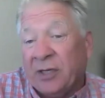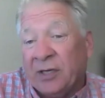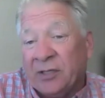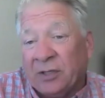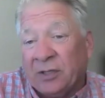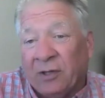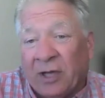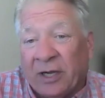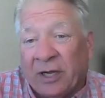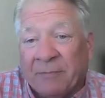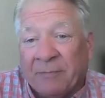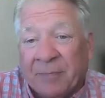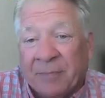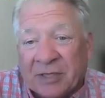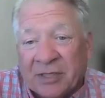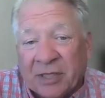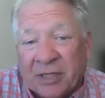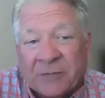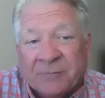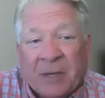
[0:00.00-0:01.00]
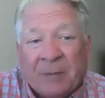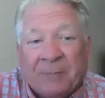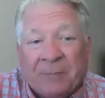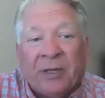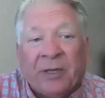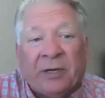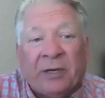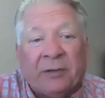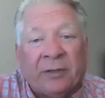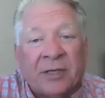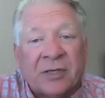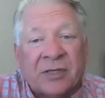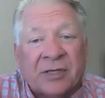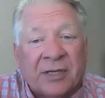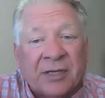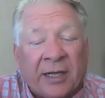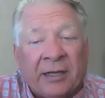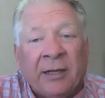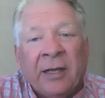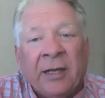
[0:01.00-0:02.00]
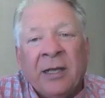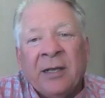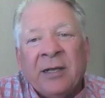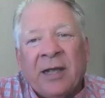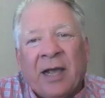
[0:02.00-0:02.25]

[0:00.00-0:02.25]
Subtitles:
because there's a lot of business people here listening,